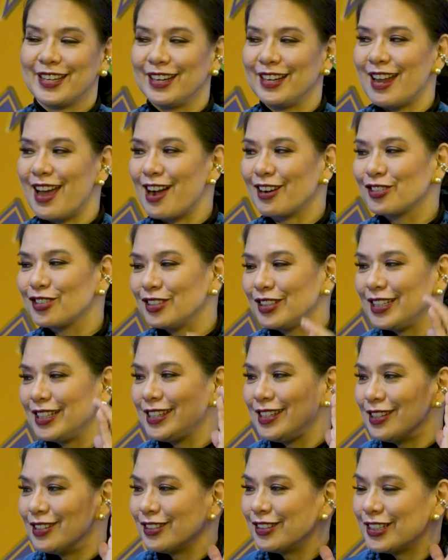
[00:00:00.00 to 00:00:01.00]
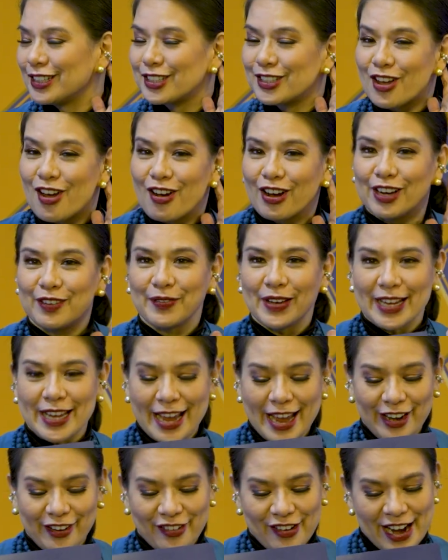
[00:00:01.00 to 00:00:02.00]
can actually hear the song in
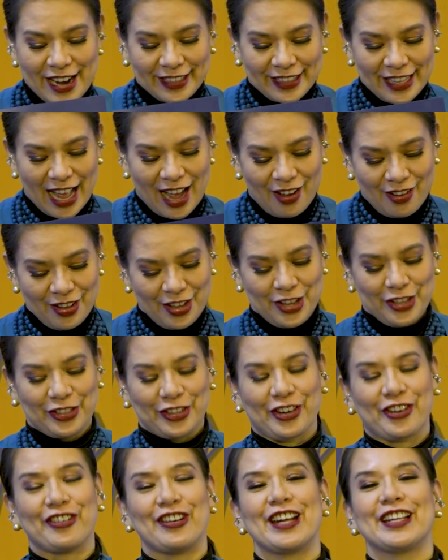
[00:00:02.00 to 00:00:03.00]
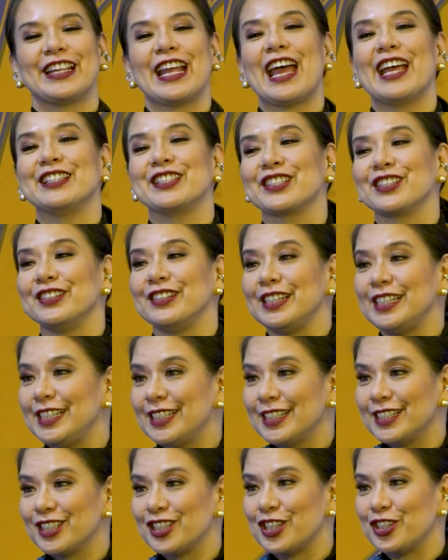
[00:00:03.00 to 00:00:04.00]
my head right now. The correct answer
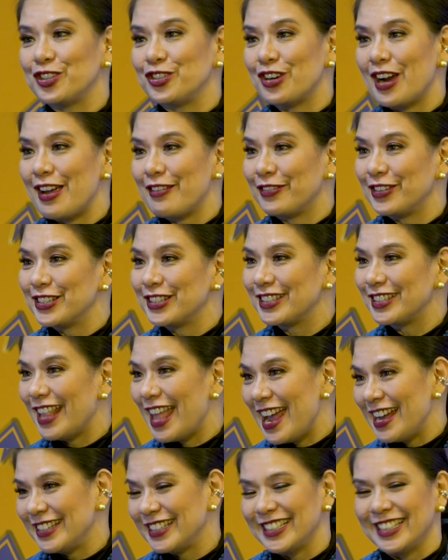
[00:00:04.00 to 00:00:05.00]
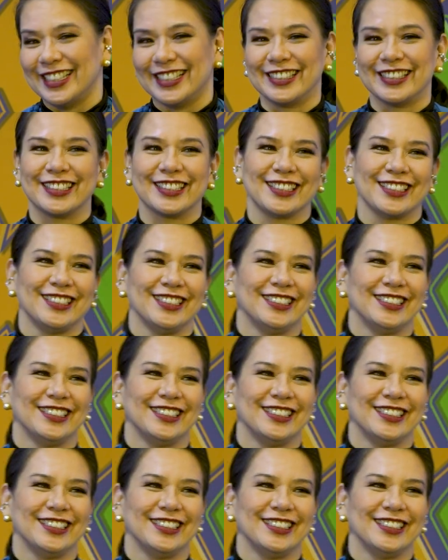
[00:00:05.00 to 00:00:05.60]
is Driver's License.